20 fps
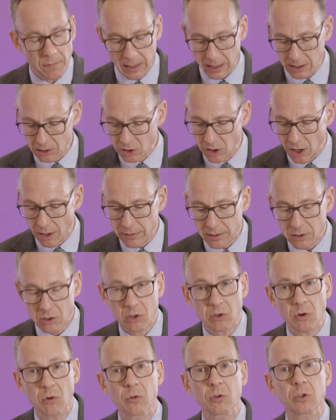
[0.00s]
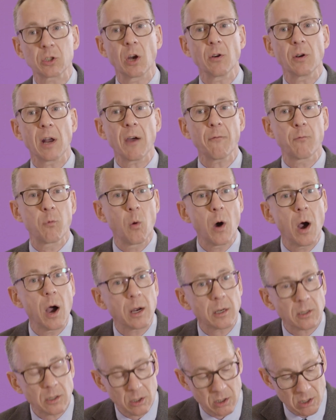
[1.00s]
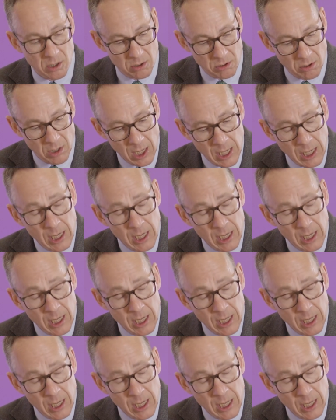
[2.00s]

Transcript: and it's not that schools don't have work to do